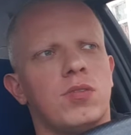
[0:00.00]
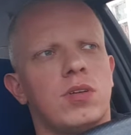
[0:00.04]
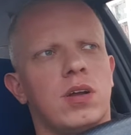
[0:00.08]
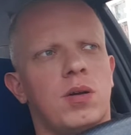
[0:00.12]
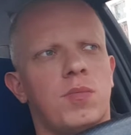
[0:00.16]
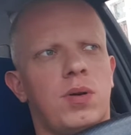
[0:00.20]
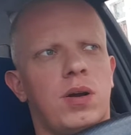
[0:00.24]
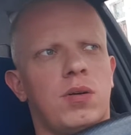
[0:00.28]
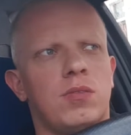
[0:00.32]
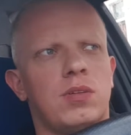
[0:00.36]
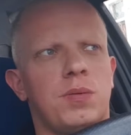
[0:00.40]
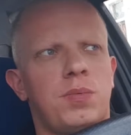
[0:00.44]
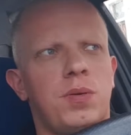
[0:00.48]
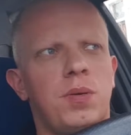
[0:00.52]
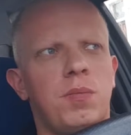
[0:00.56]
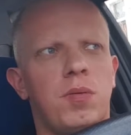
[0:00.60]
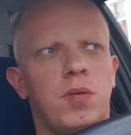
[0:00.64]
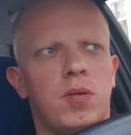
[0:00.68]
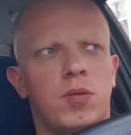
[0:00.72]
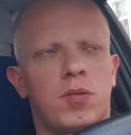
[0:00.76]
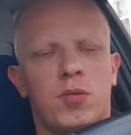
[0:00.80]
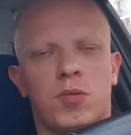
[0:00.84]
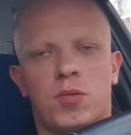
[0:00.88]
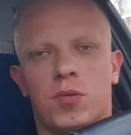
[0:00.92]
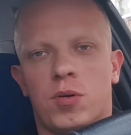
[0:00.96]
talk about the
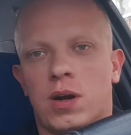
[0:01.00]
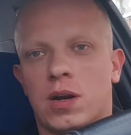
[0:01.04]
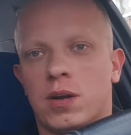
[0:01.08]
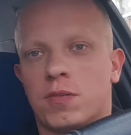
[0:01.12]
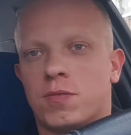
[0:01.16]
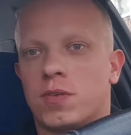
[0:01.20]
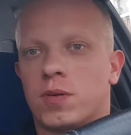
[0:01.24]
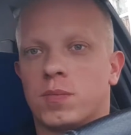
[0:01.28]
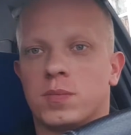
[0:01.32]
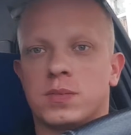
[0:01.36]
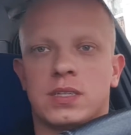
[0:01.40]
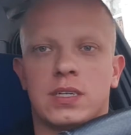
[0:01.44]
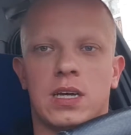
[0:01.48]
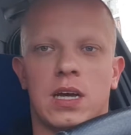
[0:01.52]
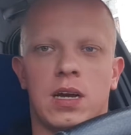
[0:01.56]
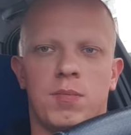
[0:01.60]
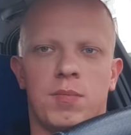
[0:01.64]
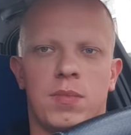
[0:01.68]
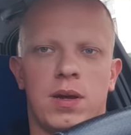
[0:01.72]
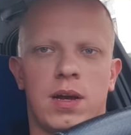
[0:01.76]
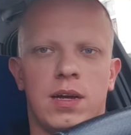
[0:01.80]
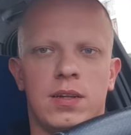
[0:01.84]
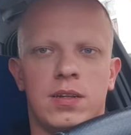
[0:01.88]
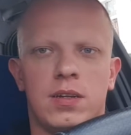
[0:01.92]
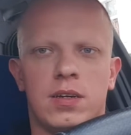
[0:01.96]
people who are from
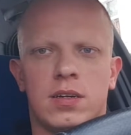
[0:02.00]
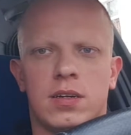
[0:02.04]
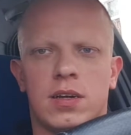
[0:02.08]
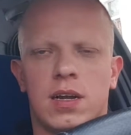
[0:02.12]
some other